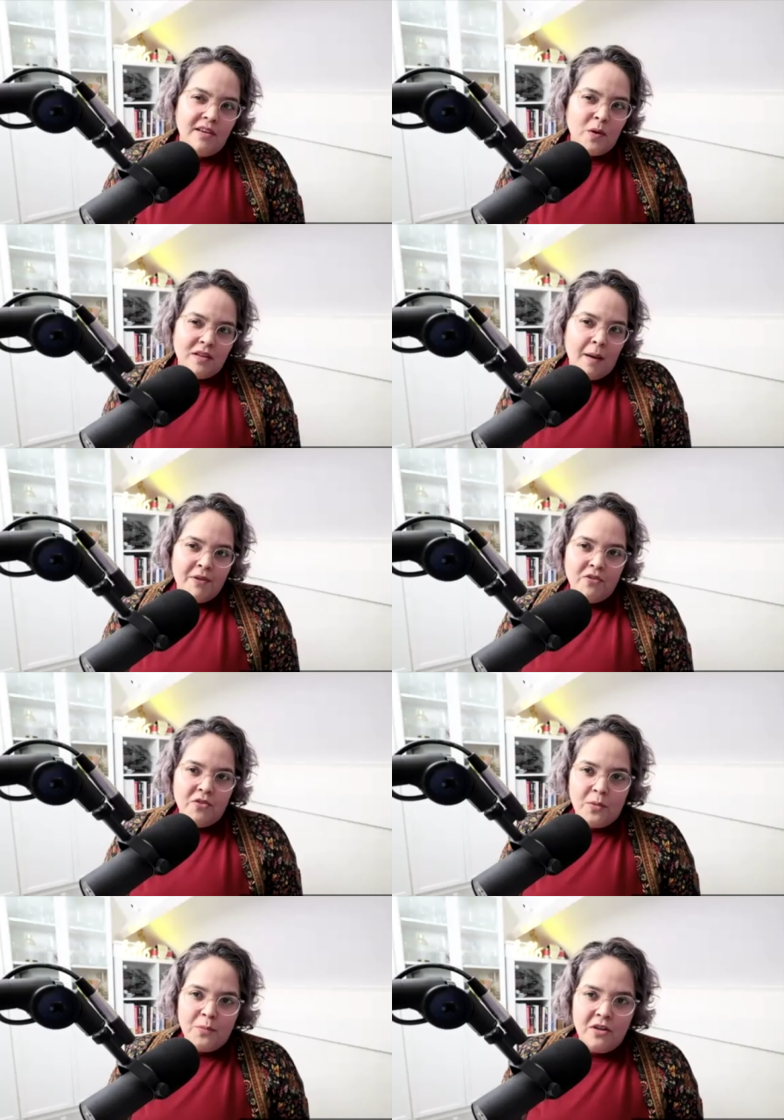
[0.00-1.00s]
What happened to the
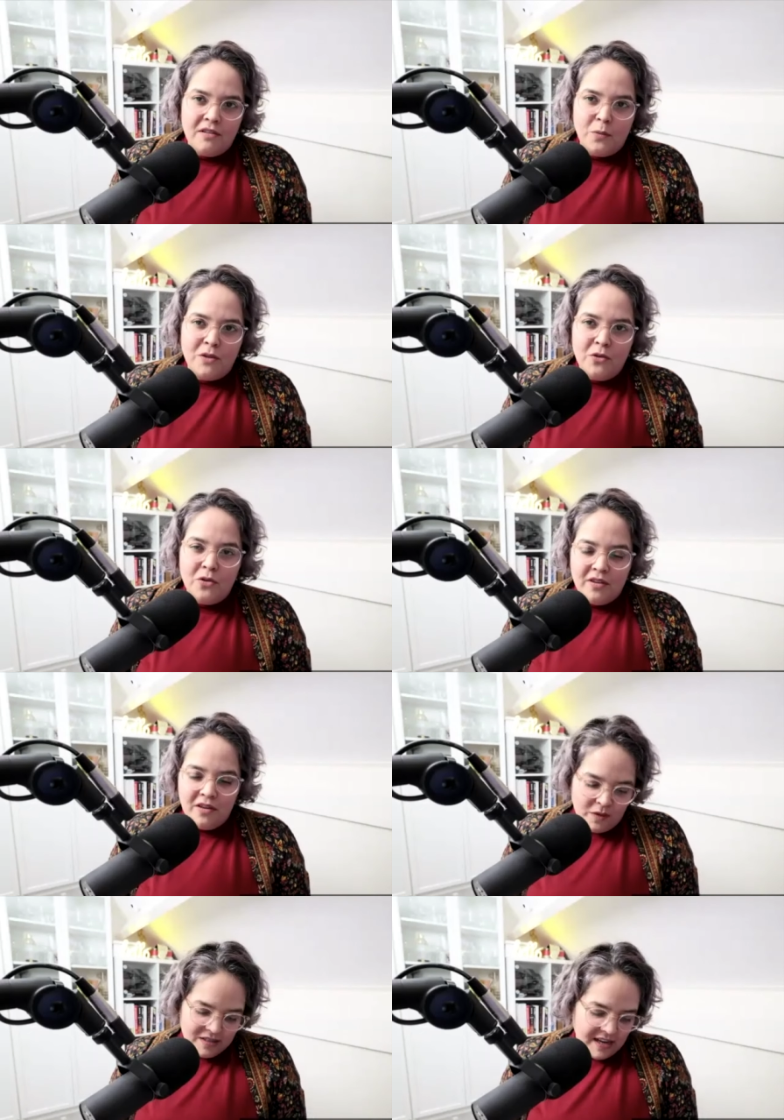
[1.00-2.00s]
community? What do you think?
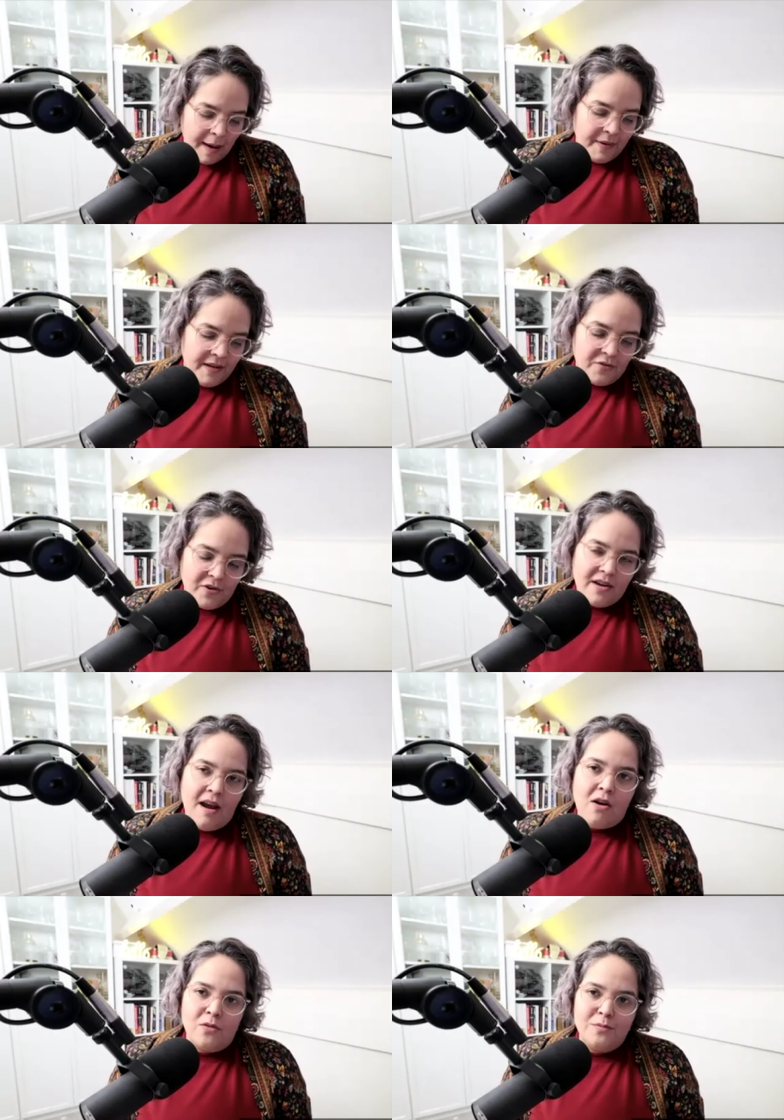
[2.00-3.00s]
What is happening right
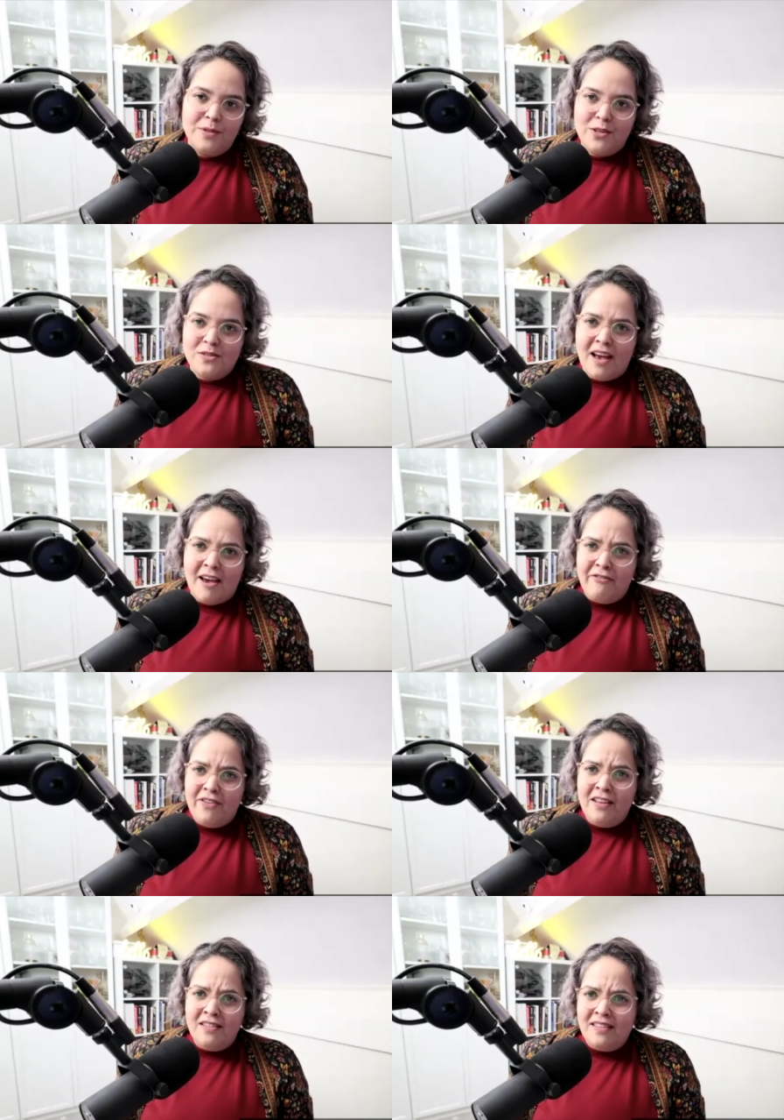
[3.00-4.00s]
now? Because I
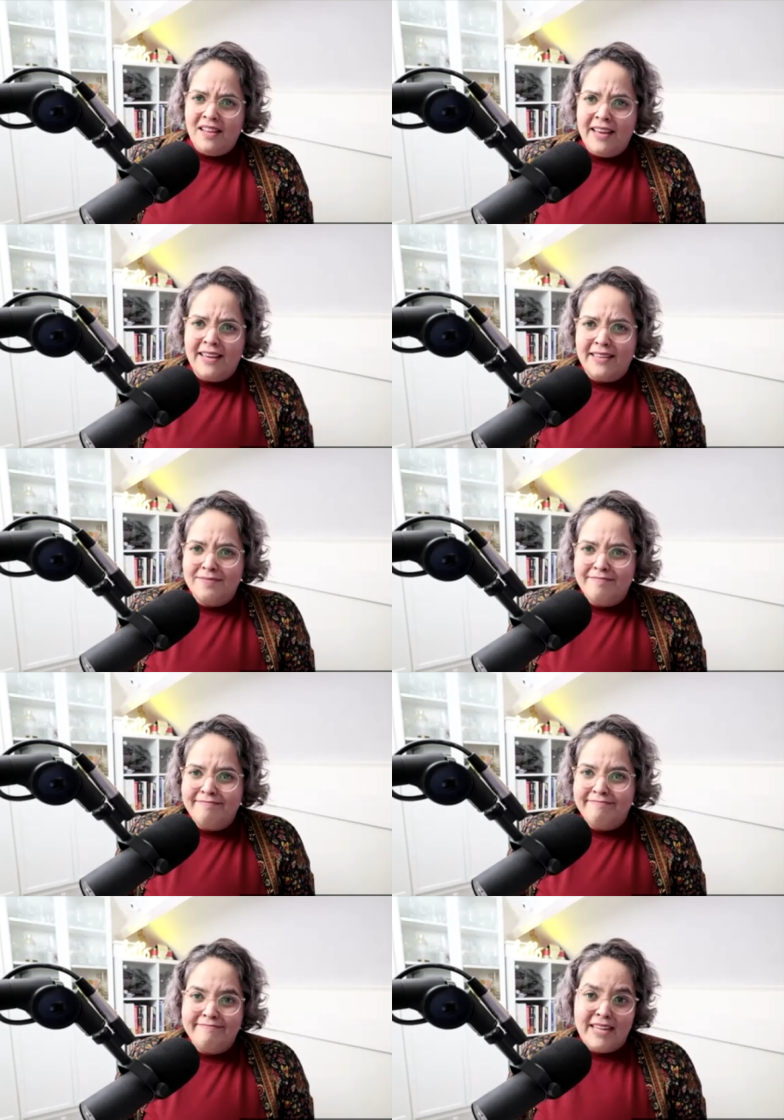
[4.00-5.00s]
feel like
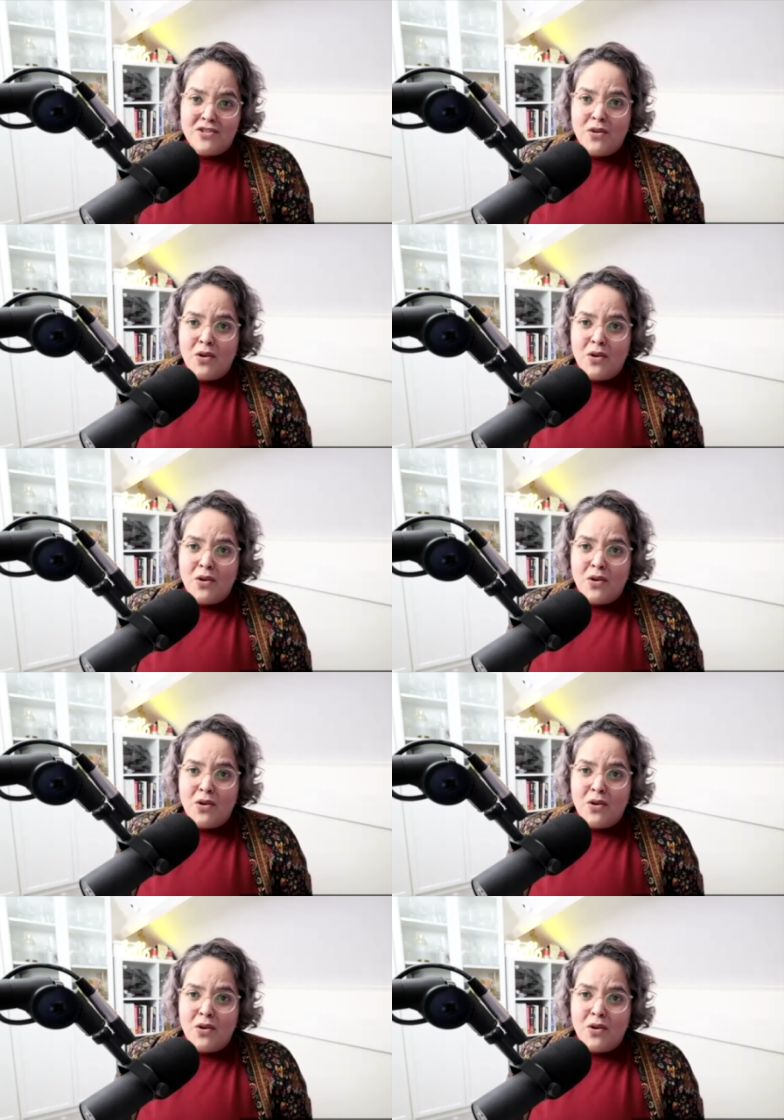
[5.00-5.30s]
there's no